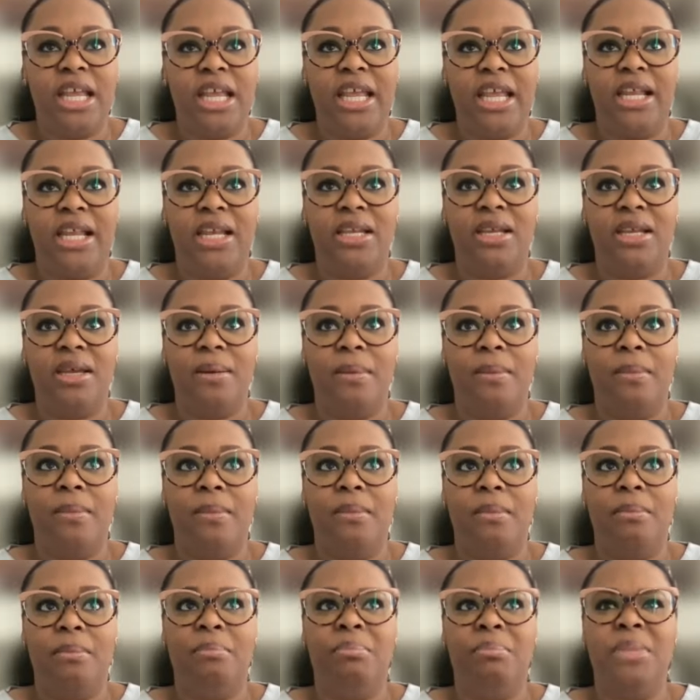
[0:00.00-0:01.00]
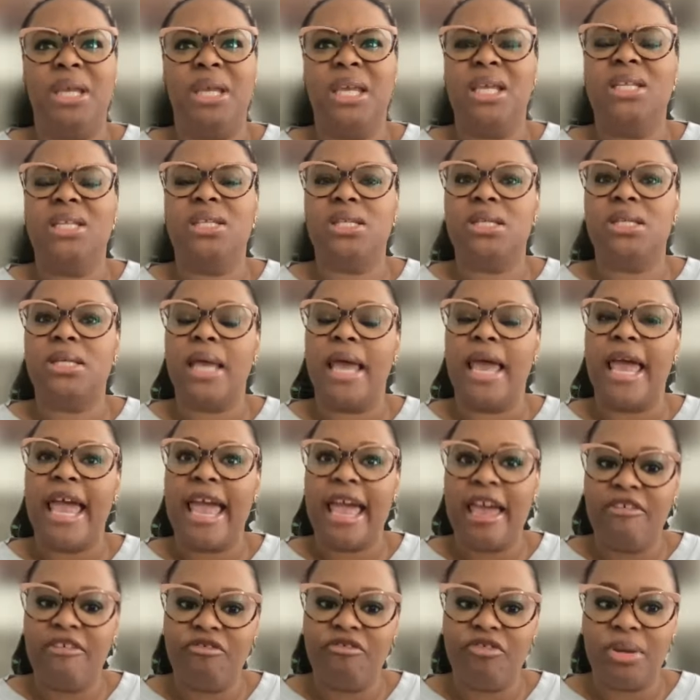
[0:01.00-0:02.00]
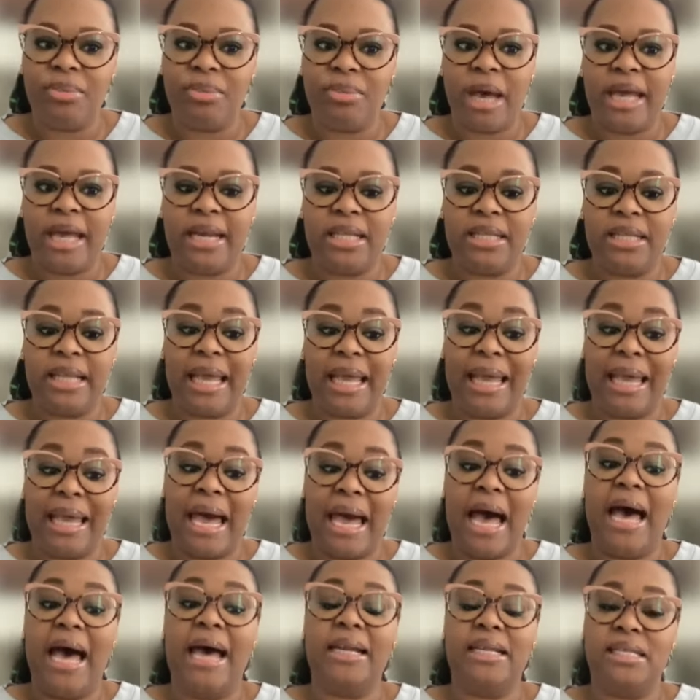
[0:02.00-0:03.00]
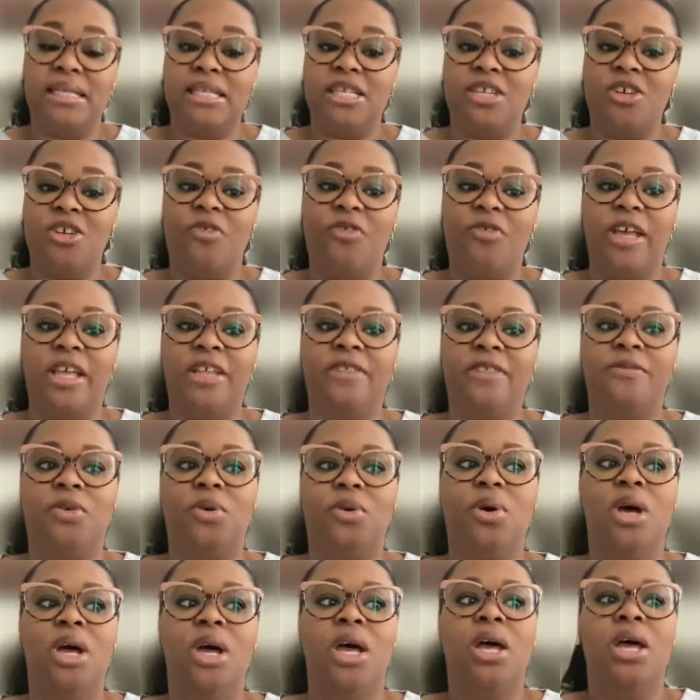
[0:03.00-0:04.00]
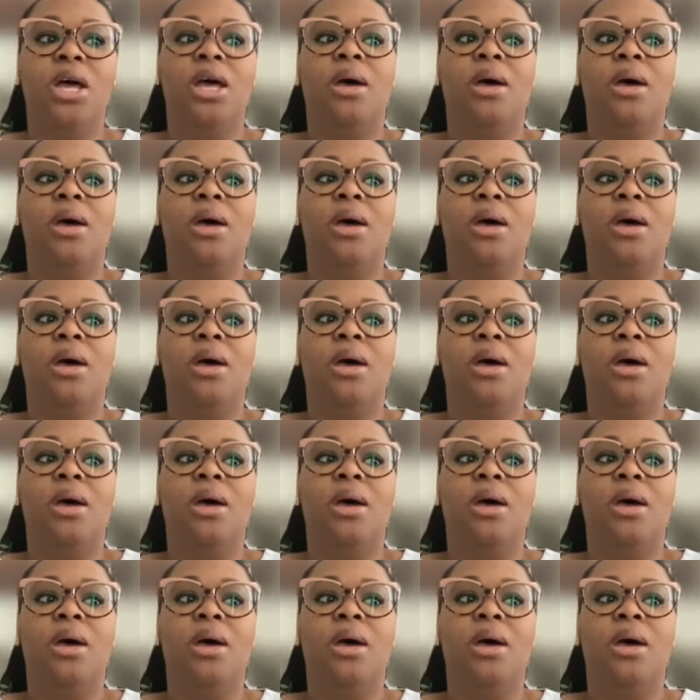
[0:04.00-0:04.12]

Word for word: it means to everybody that God is still faithful.